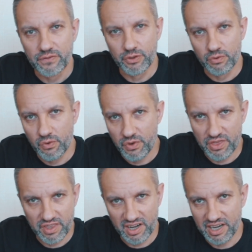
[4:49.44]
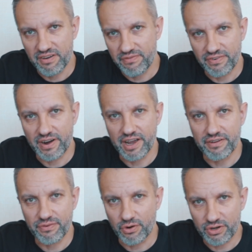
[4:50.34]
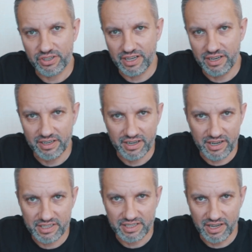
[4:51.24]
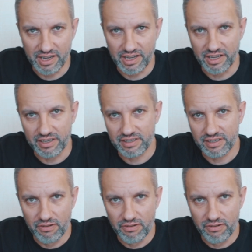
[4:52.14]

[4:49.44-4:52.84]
2, 3, 5, or 10 years and